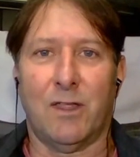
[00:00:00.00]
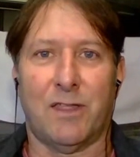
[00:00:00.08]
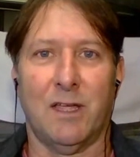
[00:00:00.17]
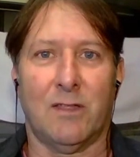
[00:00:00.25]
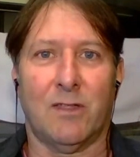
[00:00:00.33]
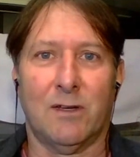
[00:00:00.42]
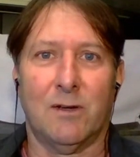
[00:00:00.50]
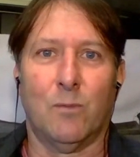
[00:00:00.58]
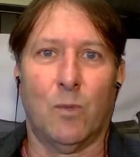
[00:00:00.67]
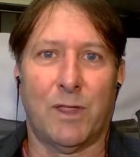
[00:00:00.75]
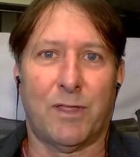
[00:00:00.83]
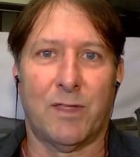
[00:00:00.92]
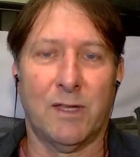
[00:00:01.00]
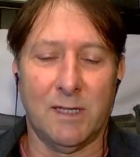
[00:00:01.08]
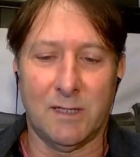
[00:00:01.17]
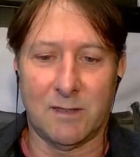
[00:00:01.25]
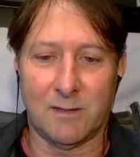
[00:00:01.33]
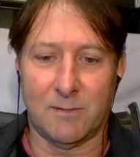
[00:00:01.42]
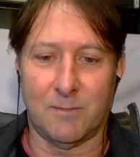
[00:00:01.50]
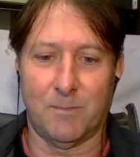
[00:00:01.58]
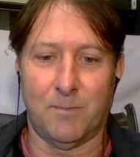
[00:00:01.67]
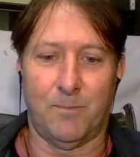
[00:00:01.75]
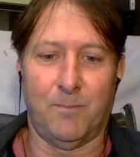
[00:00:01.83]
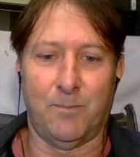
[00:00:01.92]
think that with the
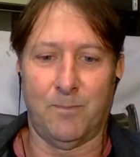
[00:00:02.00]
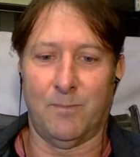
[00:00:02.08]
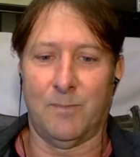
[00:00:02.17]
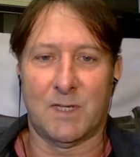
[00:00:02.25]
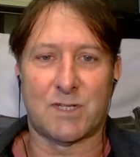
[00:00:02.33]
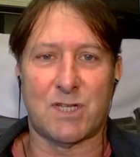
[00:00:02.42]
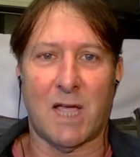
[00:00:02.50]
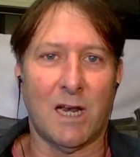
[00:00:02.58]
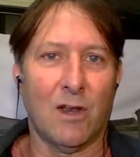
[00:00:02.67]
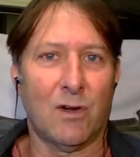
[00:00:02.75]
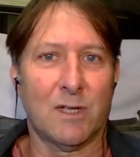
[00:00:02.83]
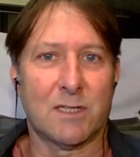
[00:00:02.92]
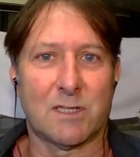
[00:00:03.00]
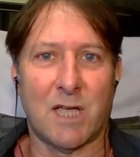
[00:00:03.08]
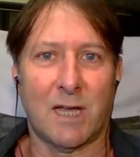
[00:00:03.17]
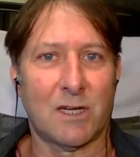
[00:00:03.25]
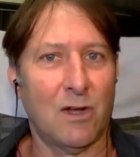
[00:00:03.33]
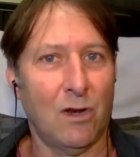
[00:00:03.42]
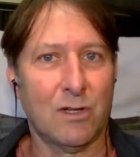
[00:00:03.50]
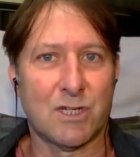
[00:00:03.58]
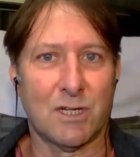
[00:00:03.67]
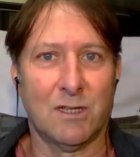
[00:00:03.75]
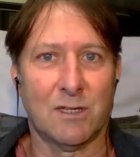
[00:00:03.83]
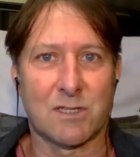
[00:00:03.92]
satellite
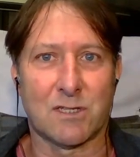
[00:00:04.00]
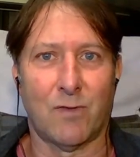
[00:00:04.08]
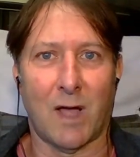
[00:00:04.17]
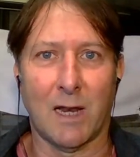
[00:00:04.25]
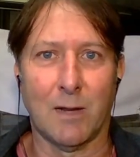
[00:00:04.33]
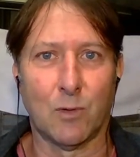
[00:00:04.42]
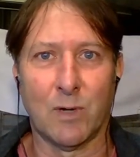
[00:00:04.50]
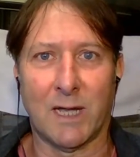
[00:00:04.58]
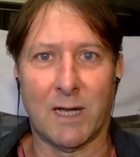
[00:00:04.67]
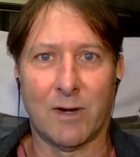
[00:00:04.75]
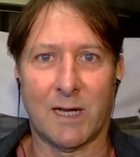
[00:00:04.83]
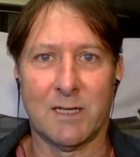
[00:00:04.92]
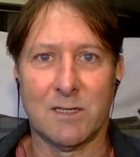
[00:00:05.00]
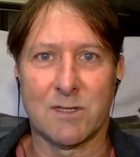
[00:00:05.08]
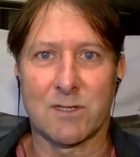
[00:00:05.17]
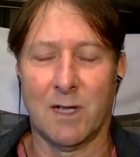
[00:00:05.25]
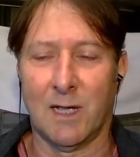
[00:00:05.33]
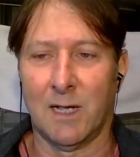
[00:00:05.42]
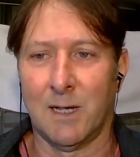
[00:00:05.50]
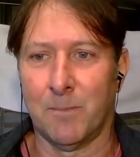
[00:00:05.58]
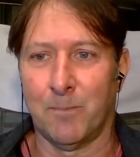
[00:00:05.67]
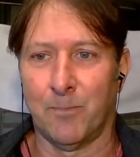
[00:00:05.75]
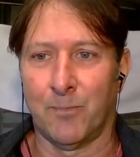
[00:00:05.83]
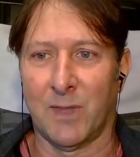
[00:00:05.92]
technology that's available nowadays,
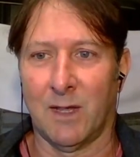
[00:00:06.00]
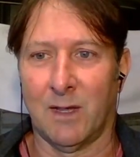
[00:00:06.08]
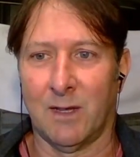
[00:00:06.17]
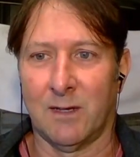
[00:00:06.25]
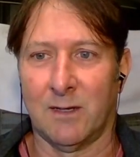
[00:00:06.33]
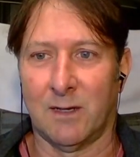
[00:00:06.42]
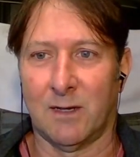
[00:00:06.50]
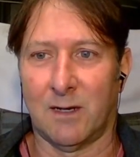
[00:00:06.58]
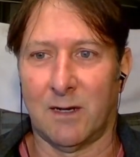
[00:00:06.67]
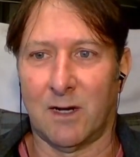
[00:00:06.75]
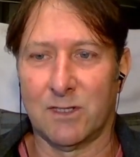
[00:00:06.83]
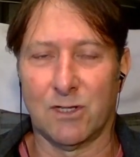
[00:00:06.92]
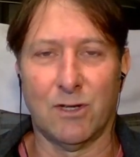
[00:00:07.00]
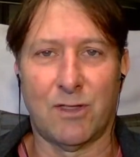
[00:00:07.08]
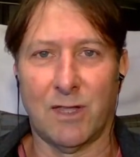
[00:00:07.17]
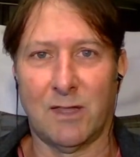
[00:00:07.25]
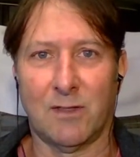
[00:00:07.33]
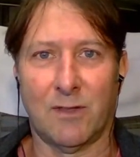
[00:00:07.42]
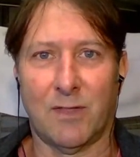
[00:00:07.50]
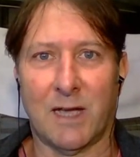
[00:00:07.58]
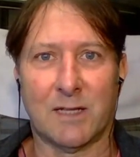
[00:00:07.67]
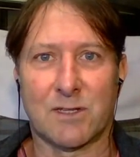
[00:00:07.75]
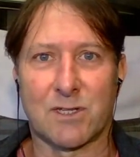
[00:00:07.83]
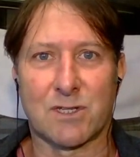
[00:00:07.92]
I do think that
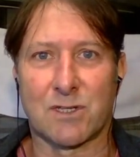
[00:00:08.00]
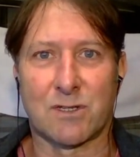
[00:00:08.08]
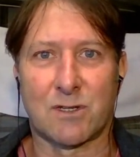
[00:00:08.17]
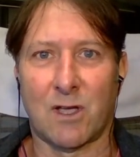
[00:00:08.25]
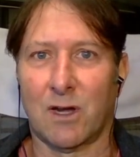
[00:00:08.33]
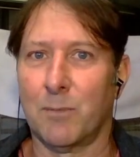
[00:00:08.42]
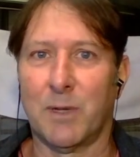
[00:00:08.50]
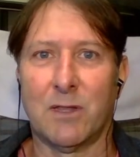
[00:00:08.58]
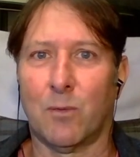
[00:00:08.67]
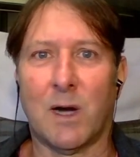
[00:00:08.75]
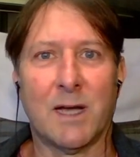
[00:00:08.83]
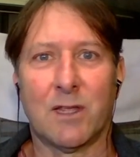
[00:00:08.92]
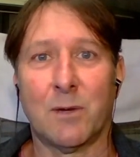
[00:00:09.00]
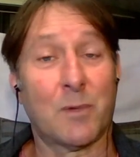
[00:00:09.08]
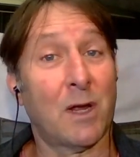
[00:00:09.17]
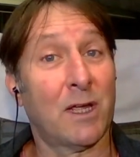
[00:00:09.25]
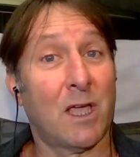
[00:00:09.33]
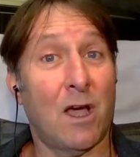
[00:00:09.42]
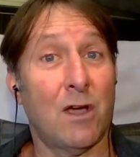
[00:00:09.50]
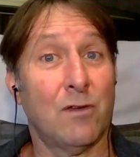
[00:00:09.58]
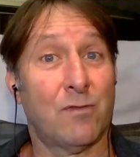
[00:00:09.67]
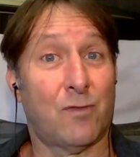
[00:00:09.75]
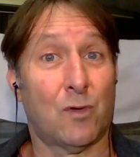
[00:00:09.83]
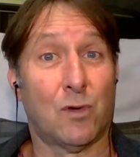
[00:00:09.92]
that's going to be the way that I'm going to
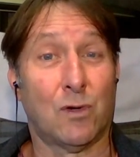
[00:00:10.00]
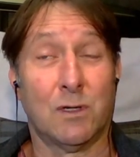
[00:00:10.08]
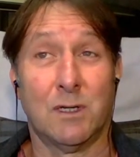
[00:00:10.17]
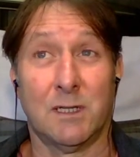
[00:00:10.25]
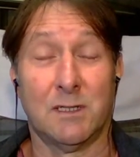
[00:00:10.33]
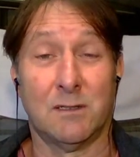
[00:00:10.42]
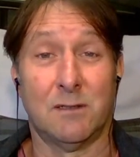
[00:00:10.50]
go for,